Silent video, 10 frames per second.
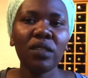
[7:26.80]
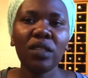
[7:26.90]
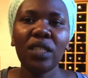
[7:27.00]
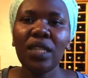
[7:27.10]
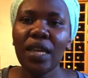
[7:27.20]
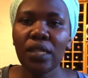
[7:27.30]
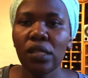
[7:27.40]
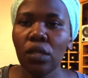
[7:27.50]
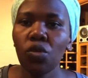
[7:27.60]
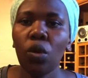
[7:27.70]
she has
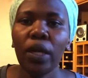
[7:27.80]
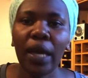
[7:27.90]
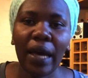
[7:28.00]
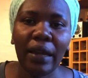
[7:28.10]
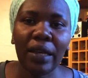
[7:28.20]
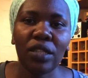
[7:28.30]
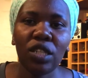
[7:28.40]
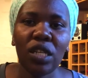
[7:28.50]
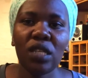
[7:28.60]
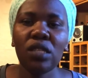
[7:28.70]
her own
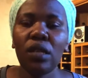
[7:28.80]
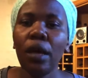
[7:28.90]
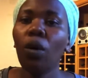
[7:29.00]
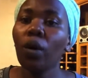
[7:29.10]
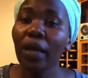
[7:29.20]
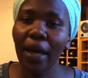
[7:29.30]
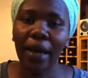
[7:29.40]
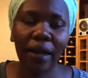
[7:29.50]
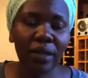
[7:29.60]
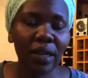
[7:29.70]

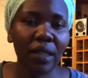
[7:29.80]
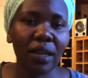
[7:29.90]
character